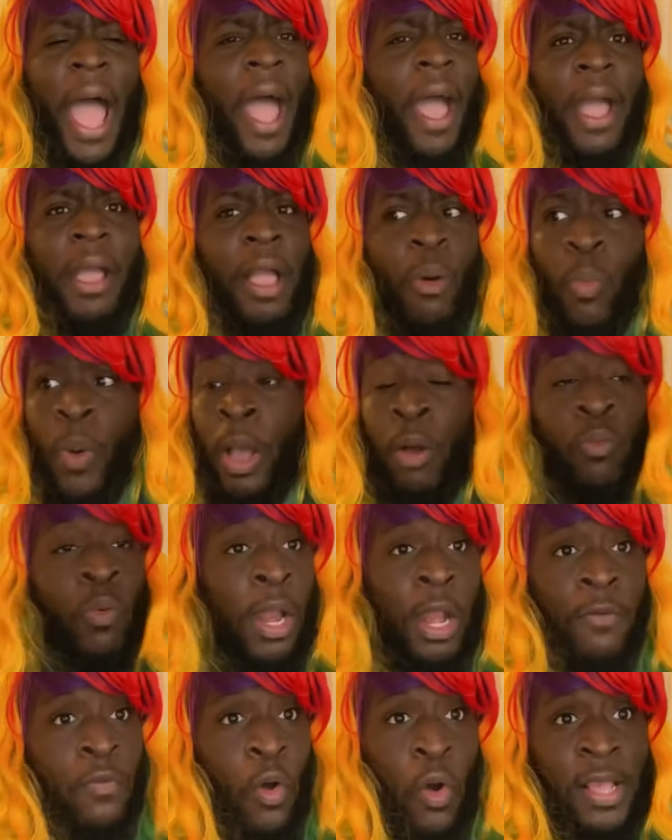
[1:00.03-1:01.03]
Well,
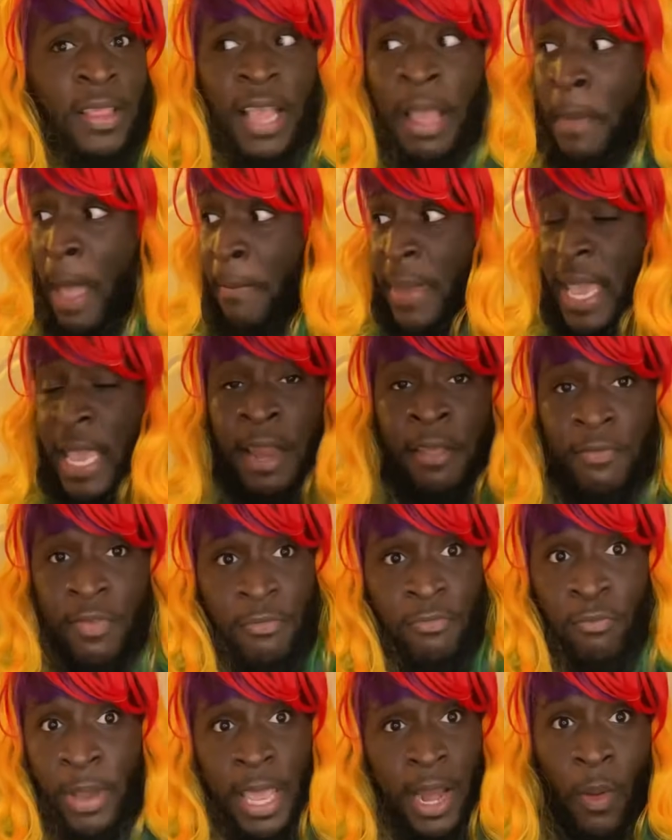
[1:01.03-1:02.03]
of course, if
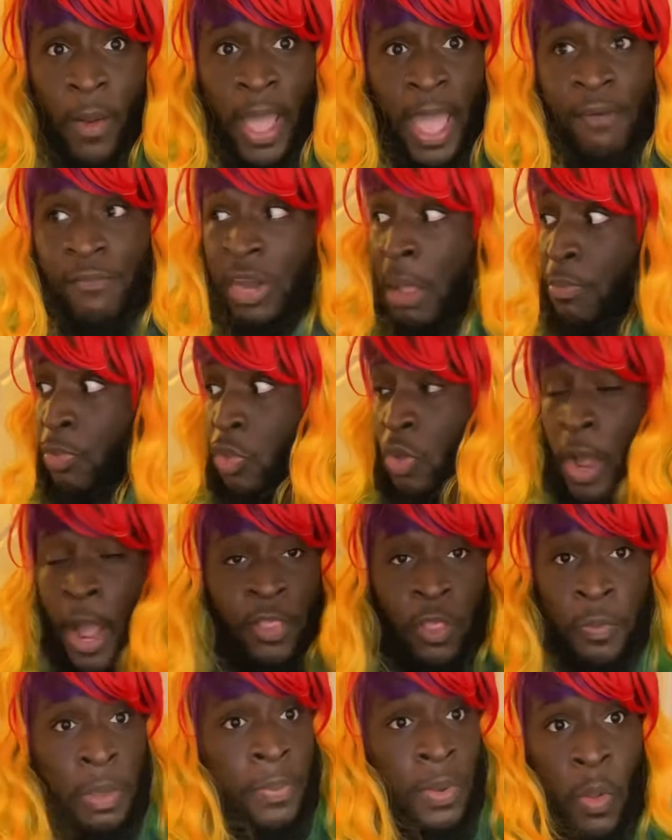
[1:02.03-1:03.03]
we don't have it, I'm sure
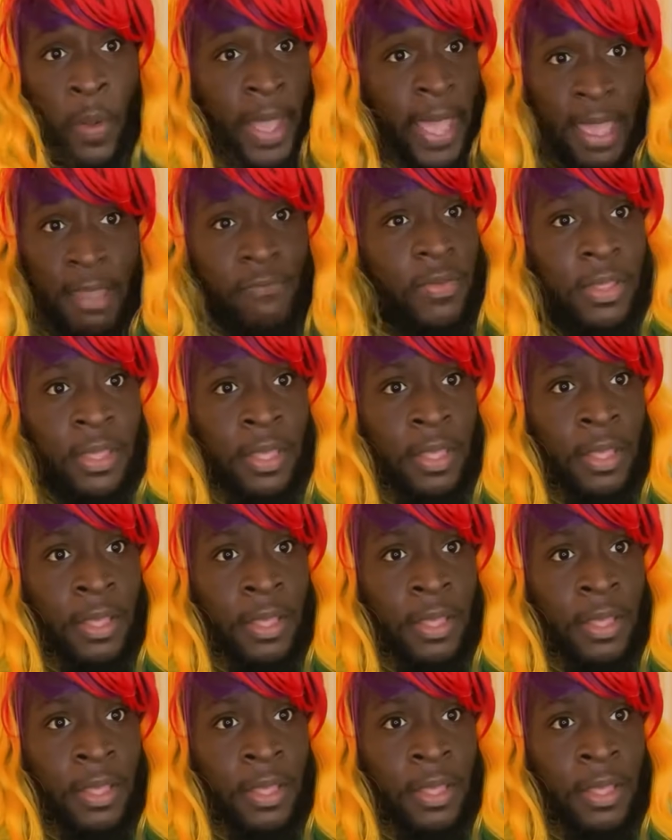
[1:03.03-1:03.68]
other people don't have it.